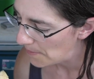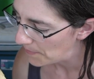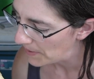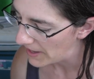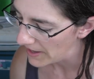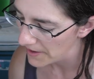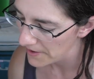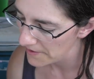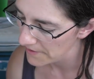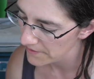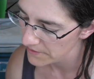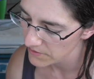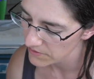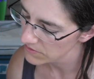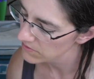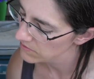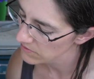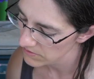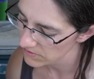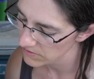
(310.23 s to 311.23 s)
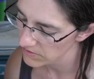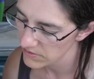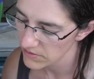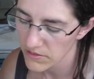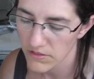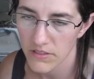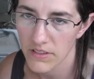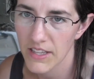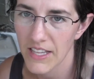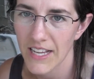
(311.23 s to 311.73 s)
But
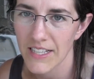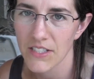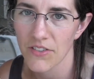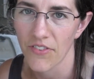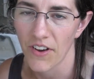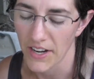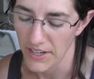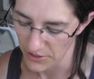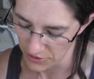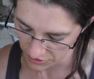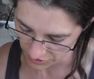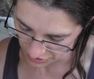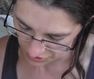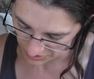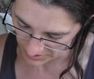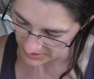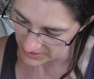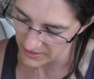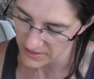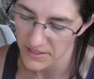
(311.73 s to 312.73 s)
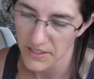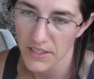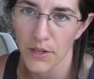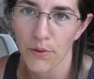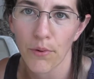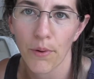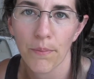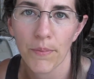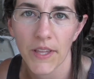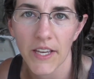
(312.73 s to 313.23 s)
that's fine. You could just easily
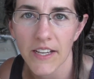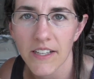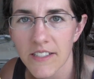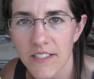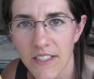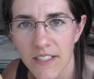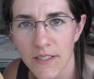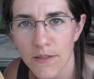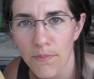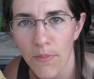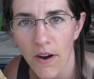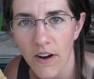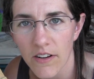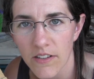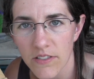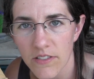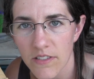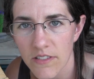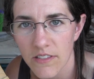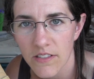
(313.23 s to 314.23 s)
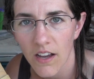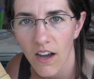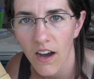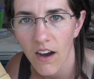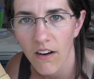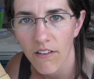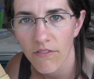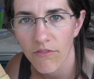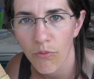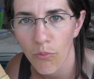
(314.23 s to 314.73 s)
replace these bars
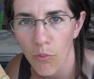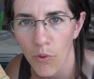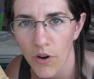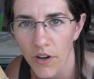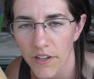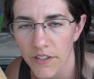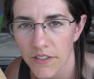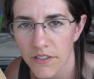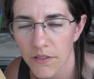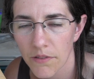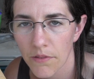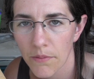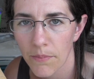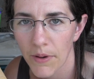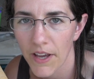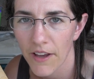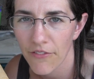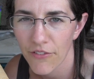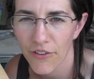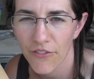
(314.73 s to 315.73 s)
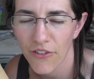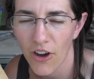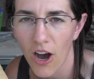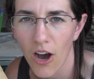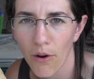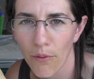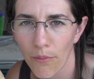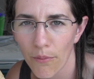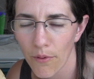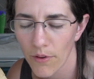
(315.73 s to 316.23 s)
of wood. But if you've
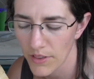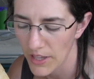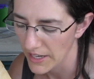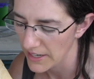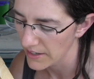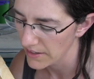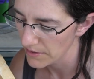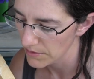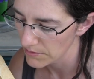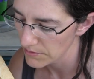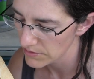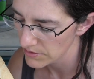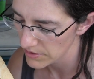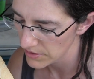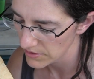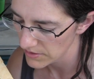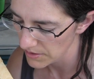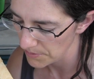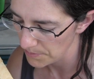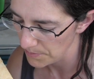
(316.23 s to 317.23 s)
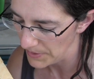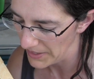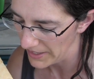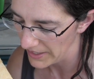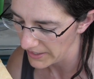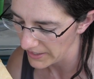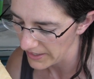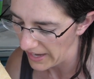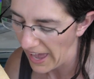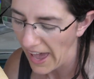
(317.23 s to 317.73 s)
got a
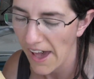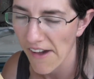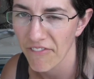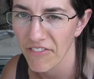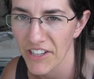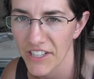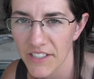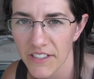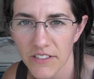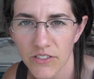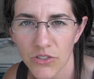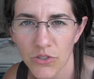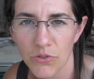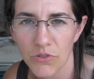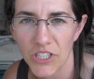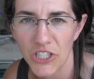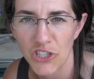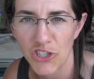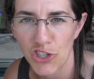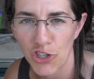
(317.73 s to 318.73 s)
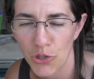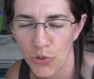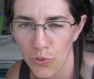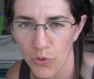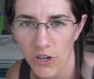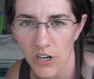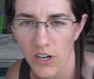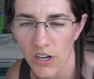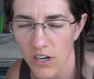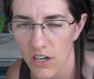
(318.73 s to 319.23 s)
big heavy duty
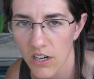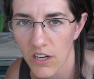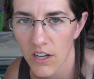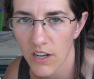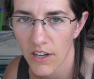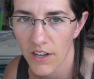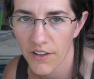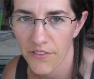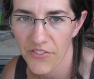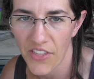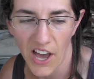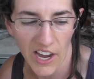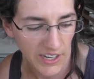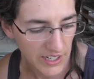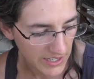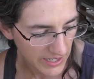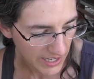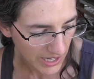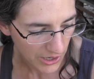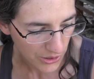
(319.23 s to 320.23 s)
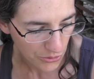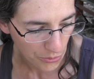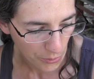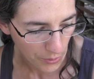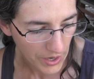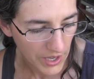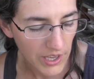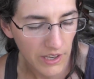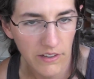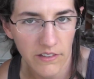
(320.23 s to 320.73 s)
chewer, that can get
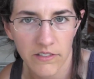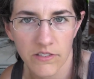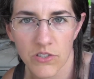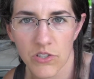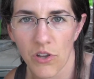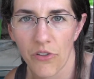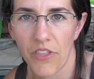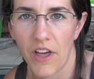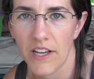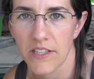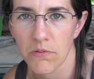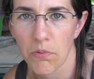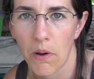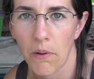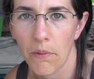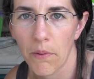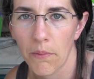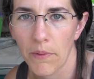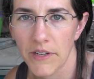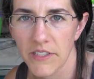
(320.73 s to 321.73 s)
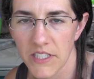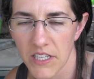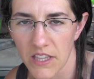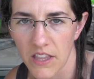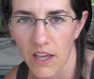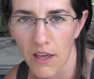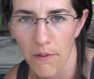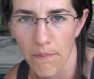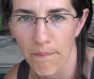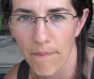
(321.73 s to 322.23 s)
annoying. So that's why we went to
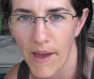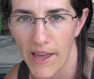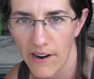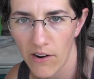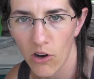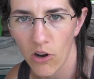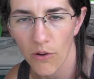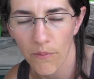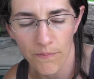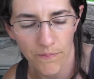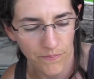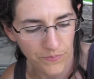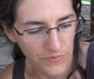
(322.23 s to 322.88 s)
the metal.